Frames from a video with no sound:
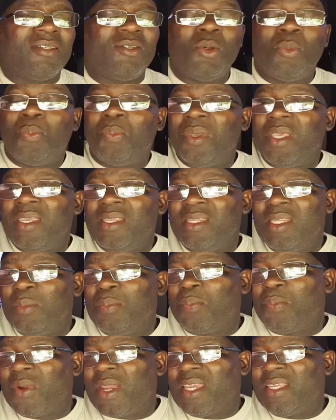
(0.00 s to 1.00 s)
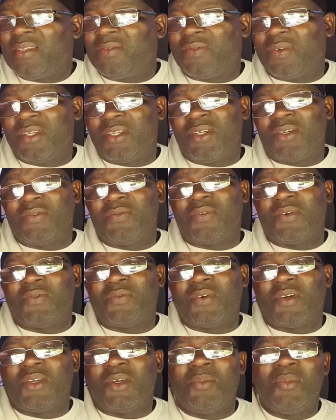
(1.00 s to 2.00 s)
You're paying the price for your
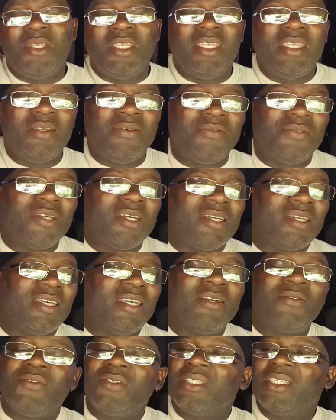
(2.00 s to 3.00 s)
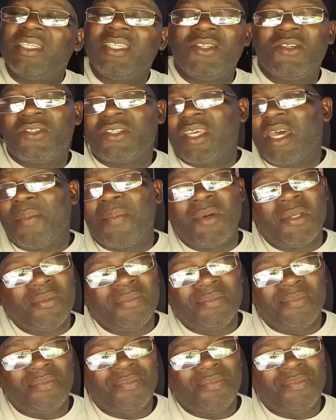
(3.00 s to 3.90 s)
behavior. Everything does happen.